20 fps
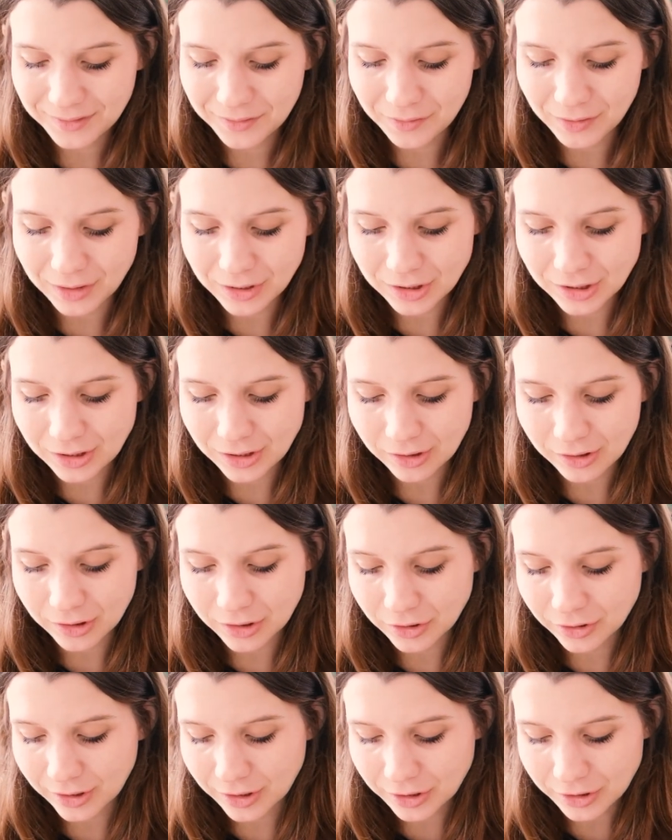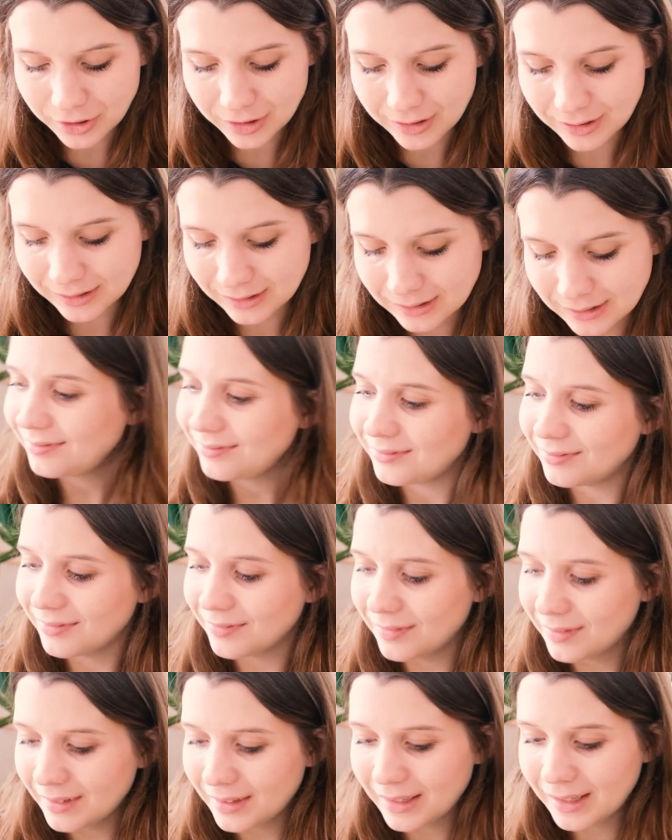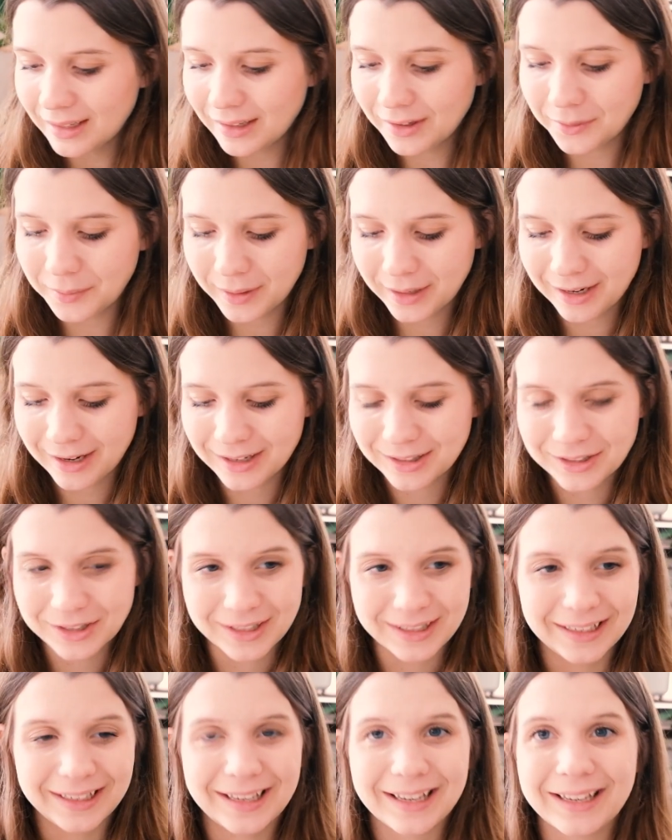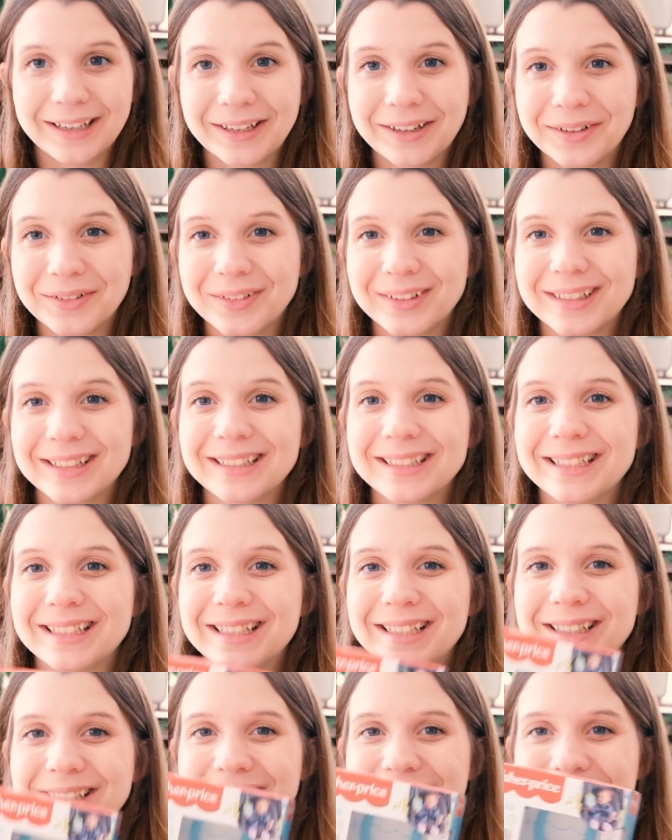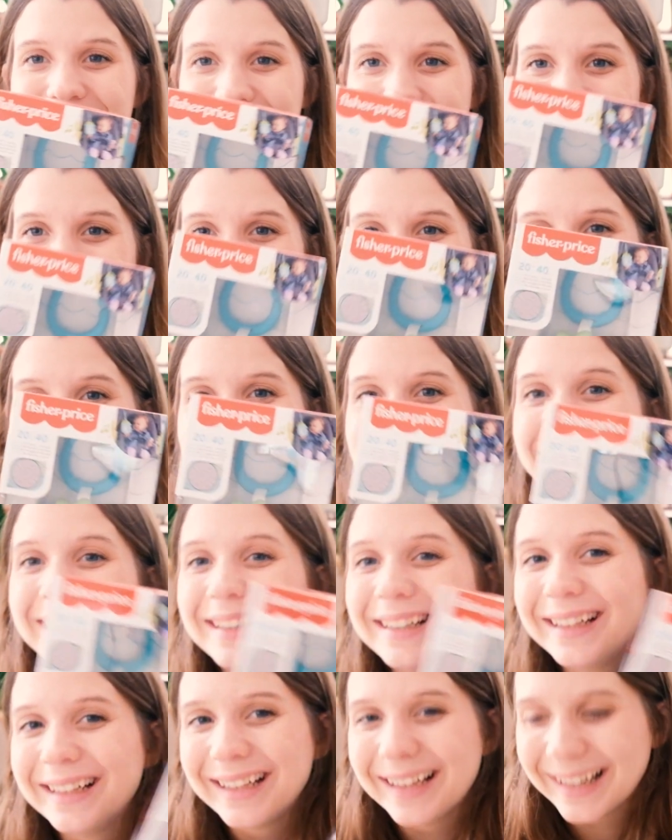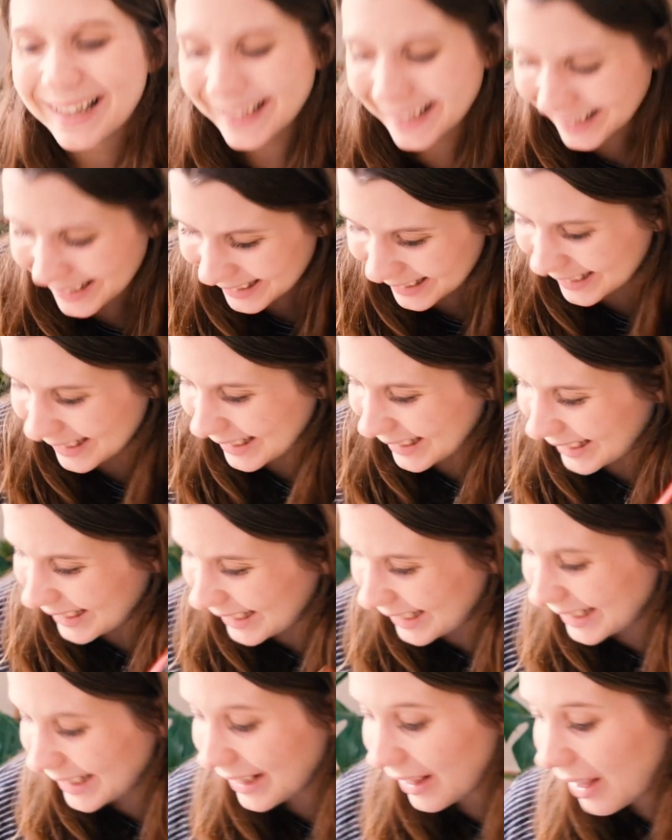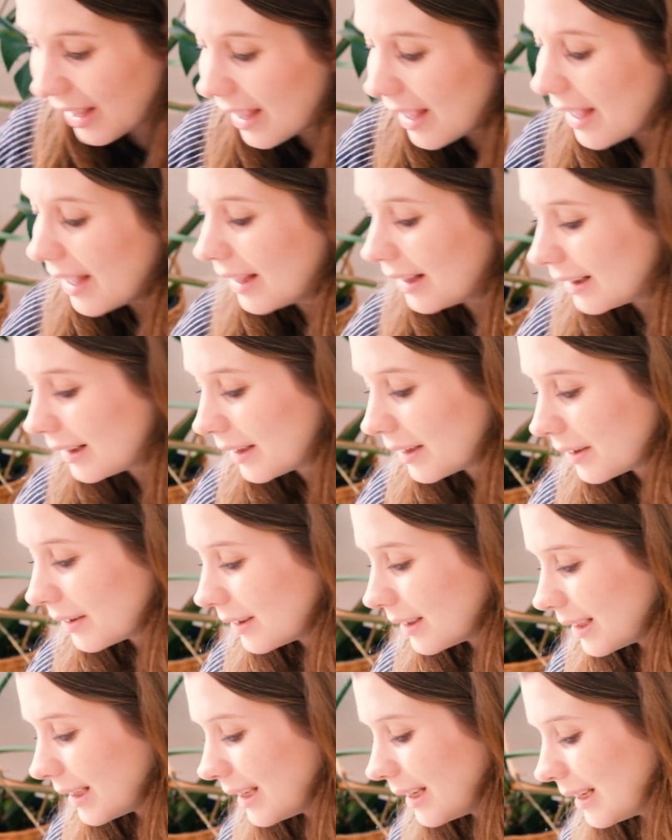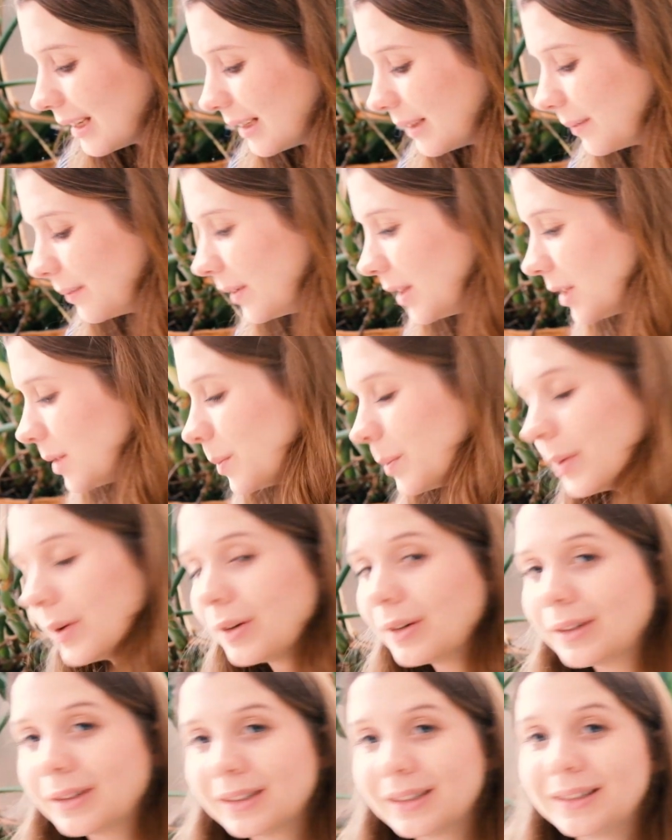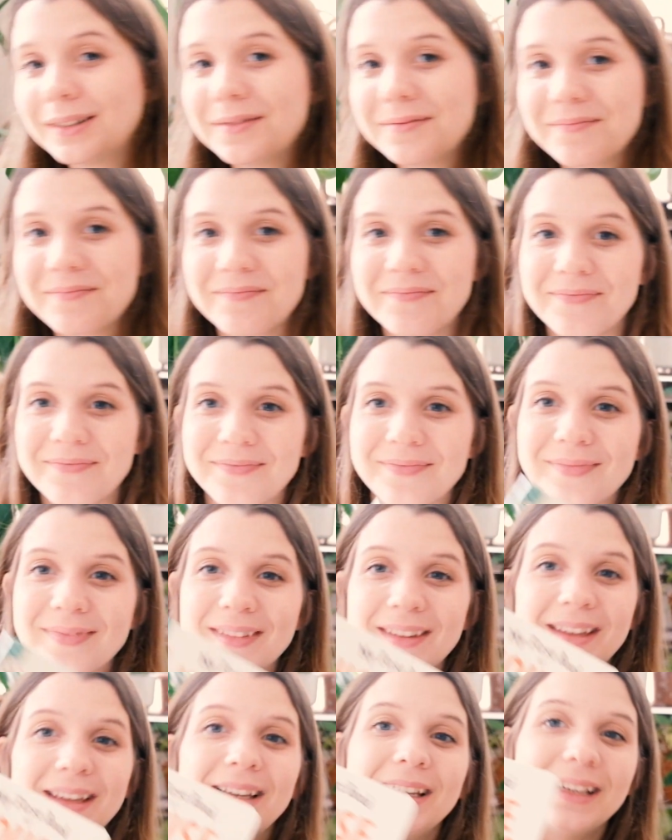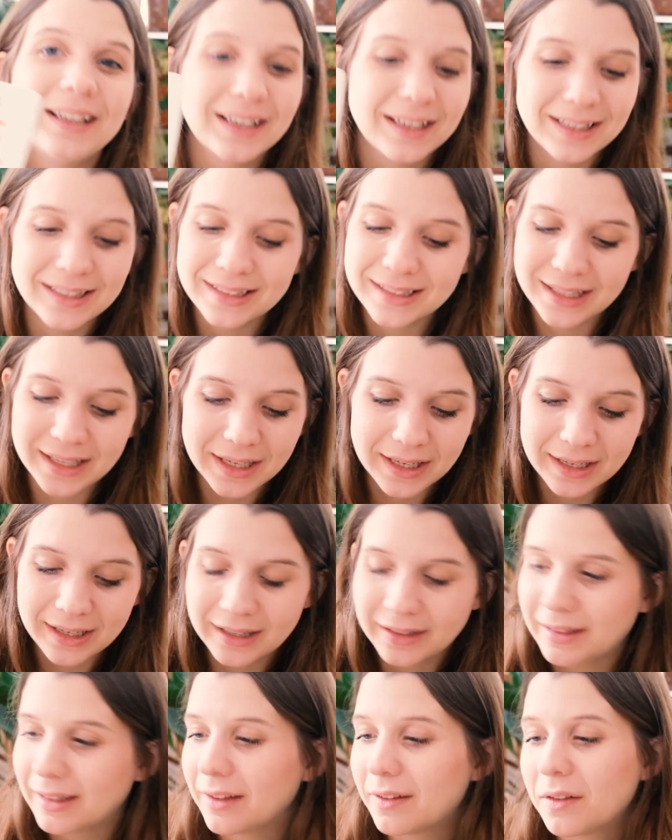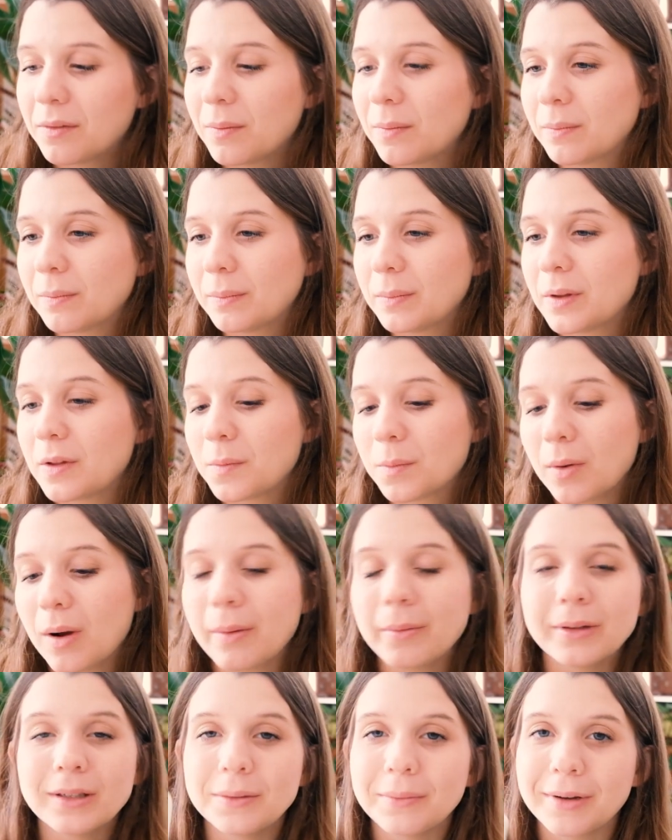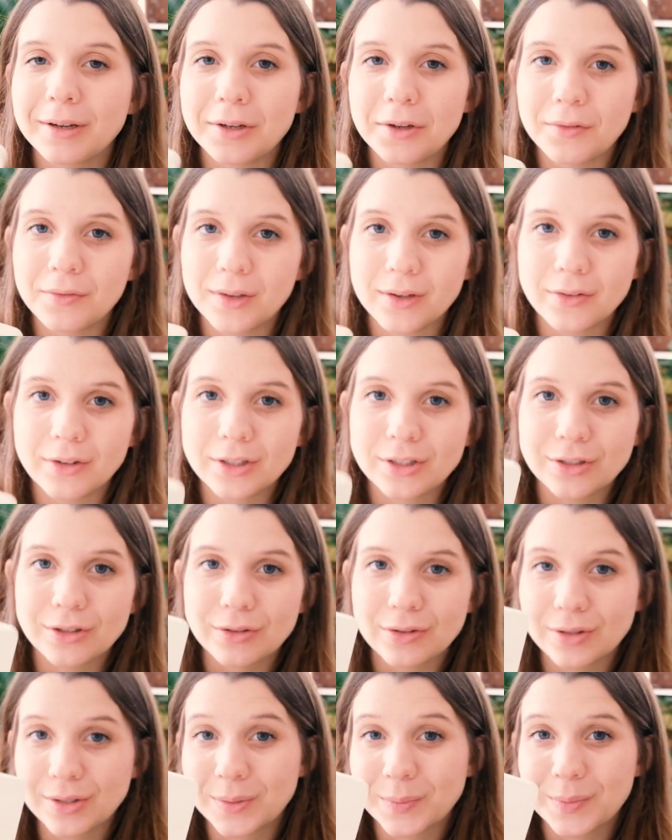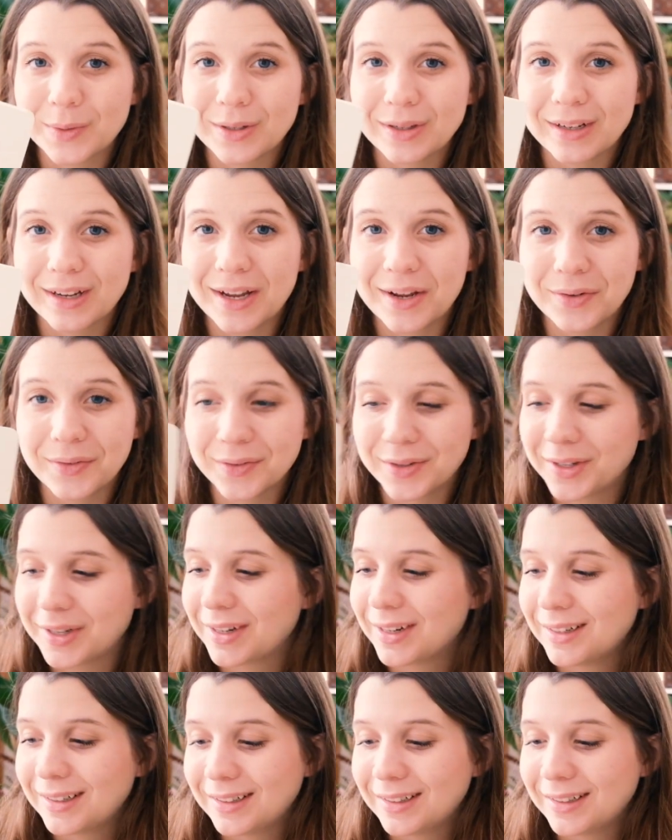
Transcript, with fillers: Pinchy, you're a treasure. Oh my gosh, and I can't get over this. This is so cute. And literally, this book is like, this is probably my new favorite children's book ever.